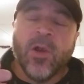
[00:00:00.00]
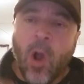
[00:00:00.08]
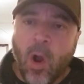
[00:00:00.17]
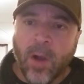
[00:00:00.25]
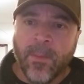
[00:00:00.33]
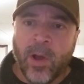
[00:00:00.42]

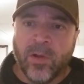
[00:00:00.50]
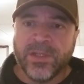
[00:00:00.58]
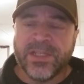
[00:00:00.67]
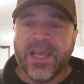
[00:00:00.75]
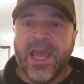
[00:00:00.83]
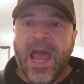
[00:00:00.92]

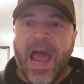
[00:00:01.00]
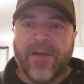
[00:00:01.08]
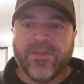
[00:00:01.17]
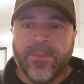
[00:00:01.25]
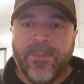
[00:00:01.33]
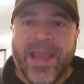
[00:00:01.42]
hormones
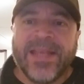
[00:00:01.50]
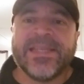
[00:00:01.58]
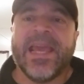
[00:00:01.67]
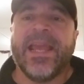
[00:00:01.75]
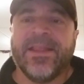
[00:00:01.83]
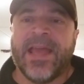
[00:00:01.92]
have to
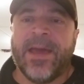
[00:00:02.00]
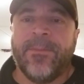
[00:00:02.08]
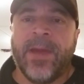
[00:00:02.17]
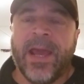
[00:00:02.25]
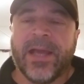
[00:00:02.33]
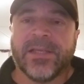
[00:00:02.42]
maintain that
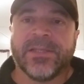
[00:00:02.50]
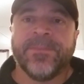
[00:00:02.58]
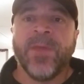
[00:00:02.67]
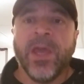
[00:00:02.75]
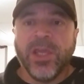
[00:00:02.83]
mass.